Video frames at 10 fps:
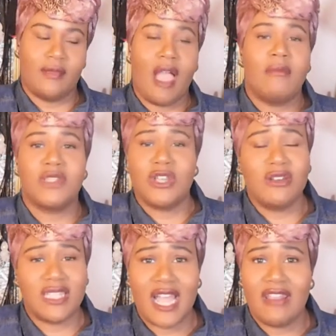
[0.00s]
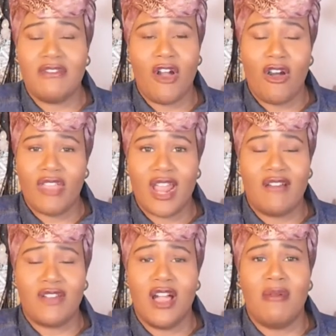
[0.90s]
I'm so excited for all that
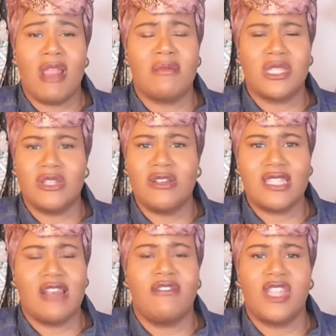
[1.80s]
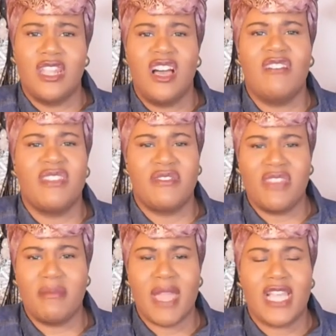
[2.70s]
have come, and I'm so excited for the love and
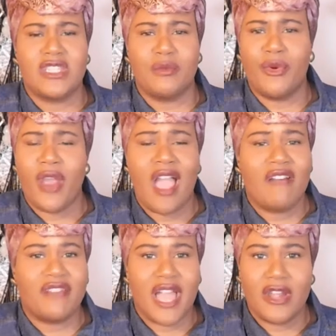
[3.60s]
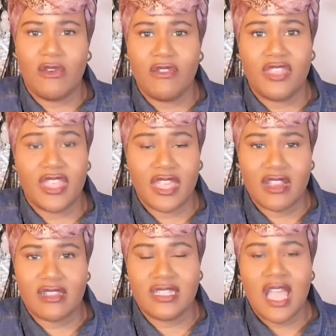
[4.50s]
feedback and support I have gotten over the
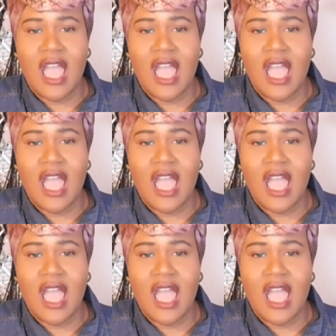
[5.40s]
years.